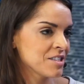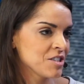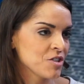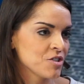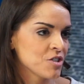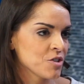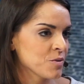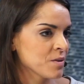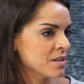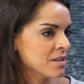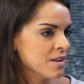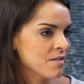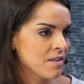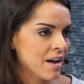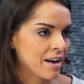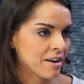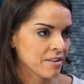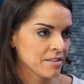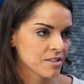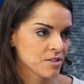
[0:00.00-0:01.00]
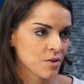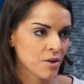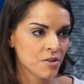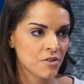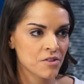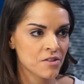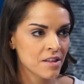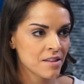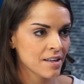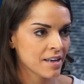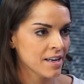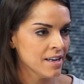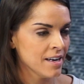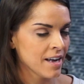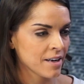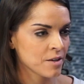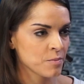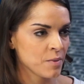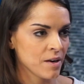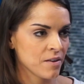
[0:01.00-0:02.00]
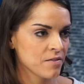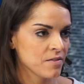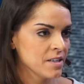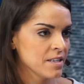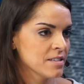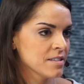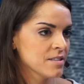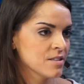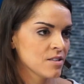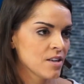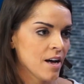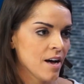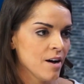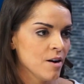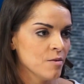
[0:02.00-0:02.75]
do you do with Love Akron? So other than the Connect Breakfast,